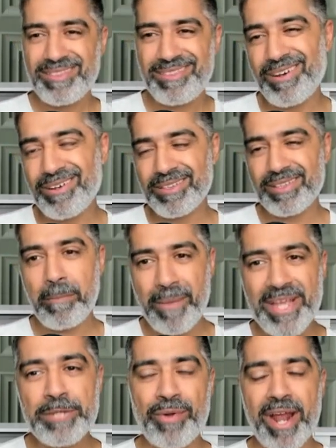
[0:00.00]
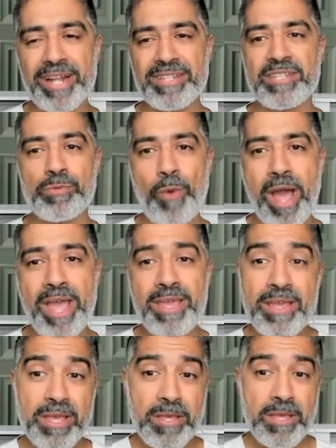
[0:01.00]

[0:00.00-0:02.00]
Not the best practice. Why?